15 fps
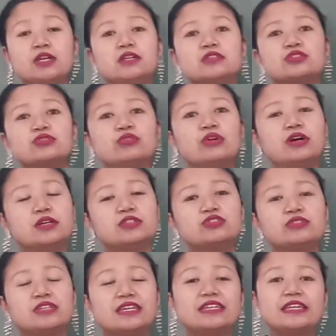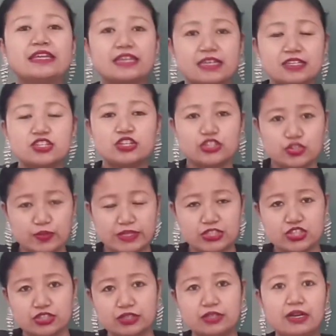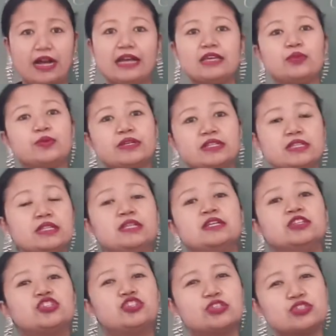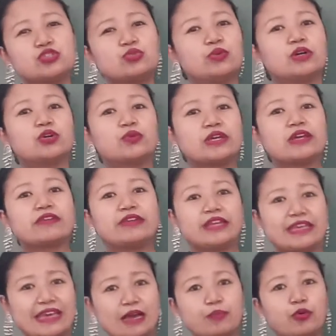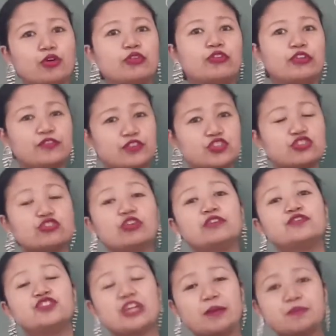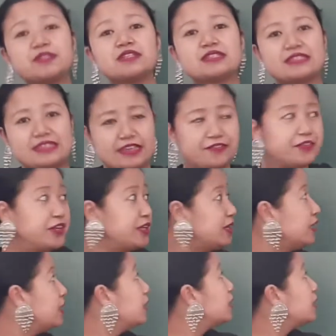So today in English literature, I will just do a quick recap or revision of chapter 7,